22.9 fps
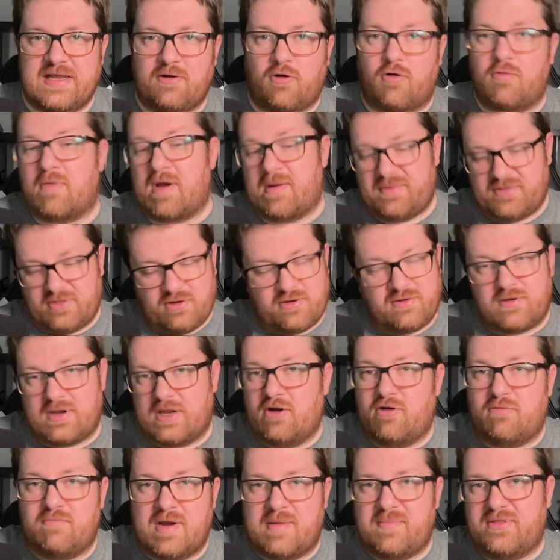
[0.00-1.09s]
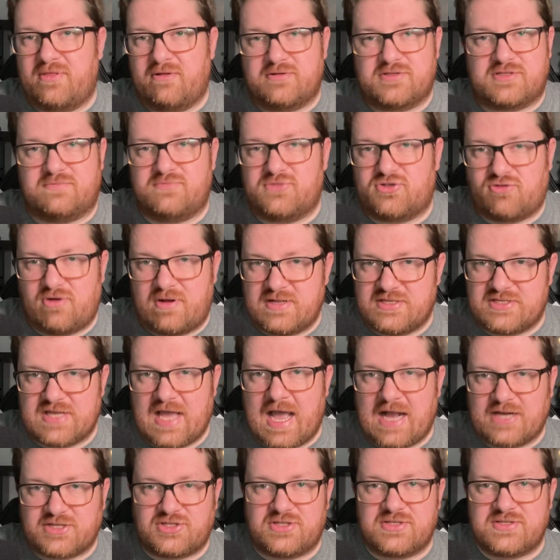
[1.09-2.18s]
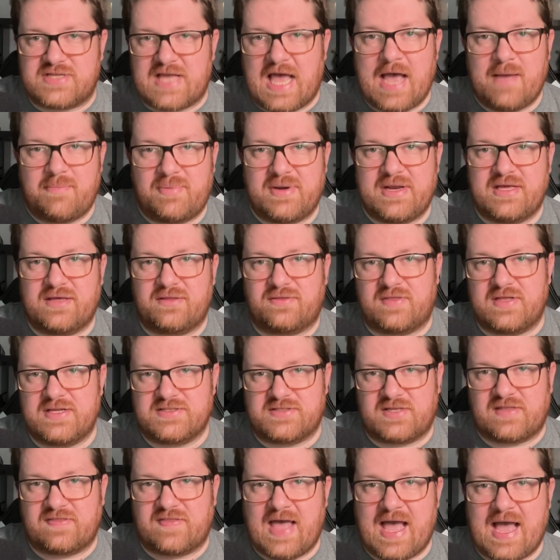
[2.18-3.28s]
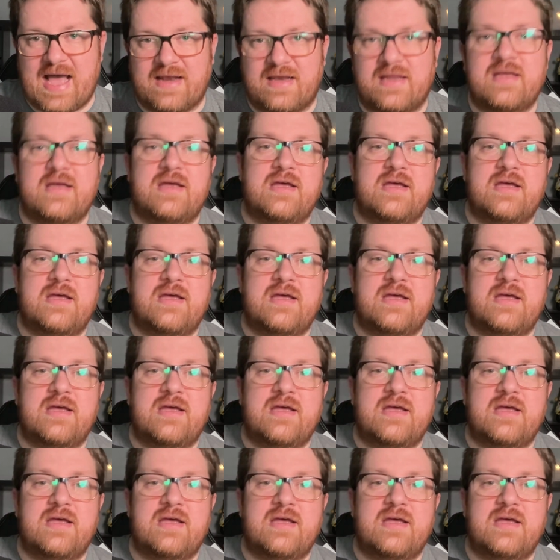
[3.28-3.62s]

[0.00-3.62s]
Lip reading: or maybe maybe there's some transactions happening, things like that,